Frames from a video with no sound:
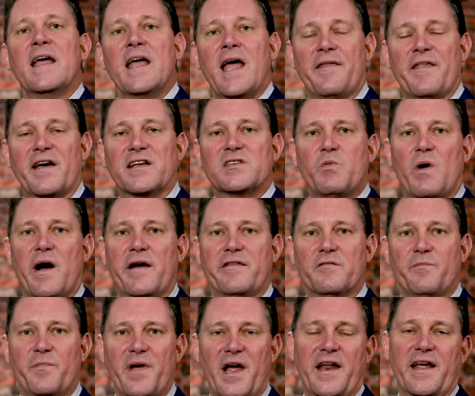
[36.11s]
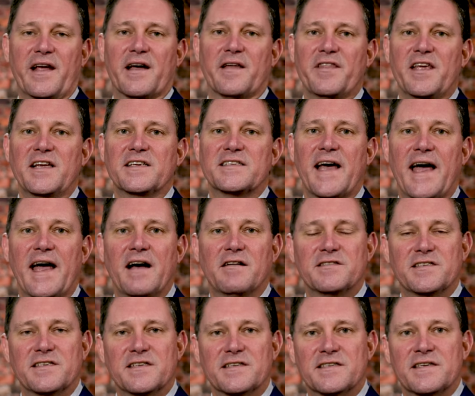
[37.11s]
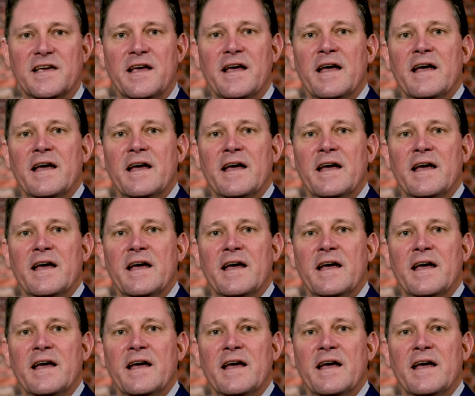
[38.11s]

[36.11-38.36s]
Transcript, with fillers: and that's why they're bidding on these houses.